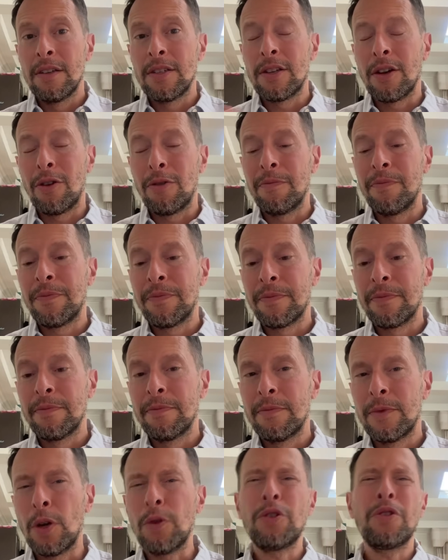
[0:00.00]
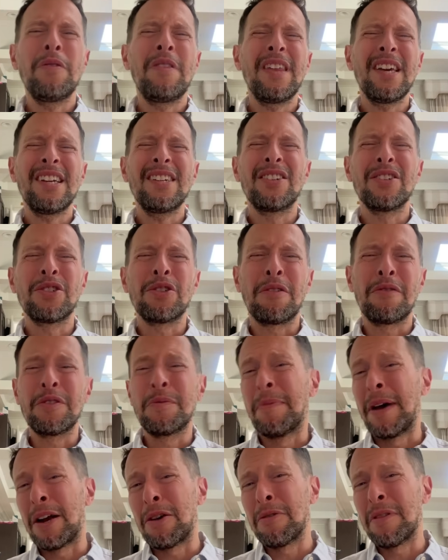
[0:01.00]
So don't you think it deserves
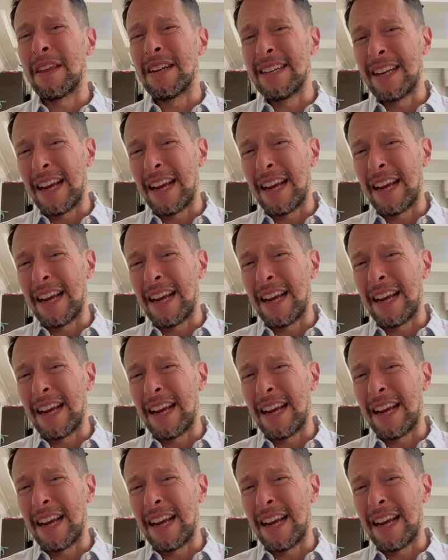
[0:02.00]
better than